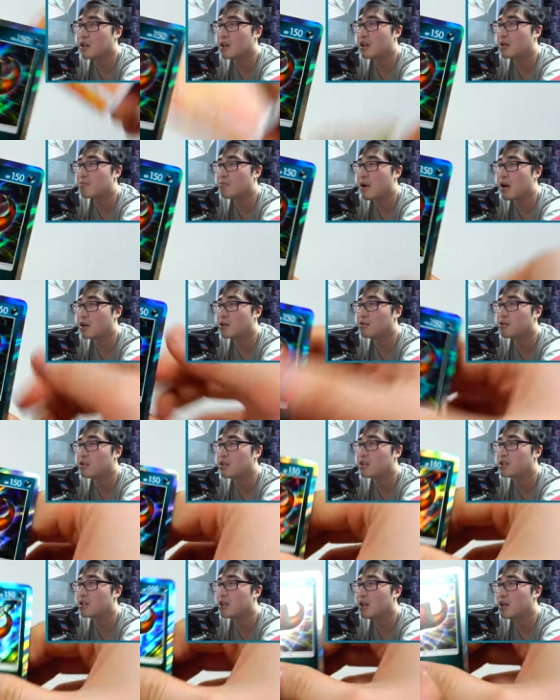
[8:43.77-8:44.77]
a
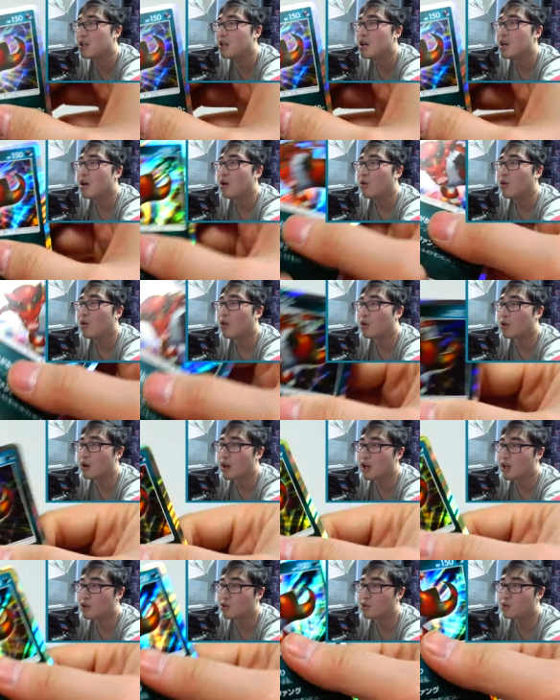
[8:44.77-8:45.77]
Makuhita, or
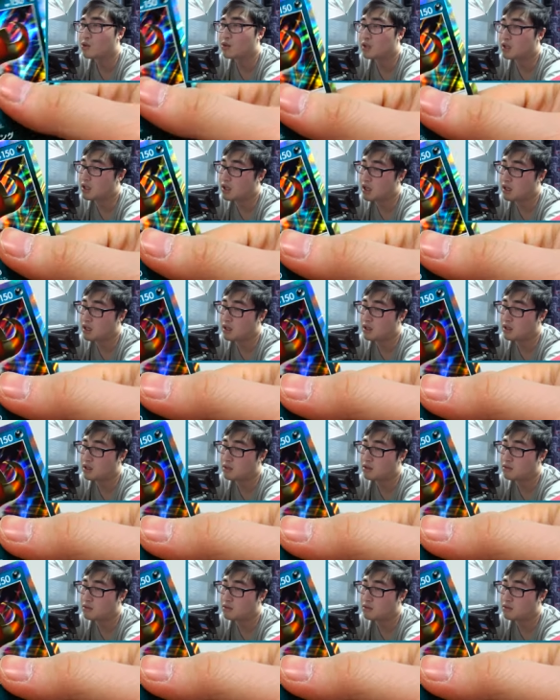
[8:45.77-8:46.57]
a Crookedile?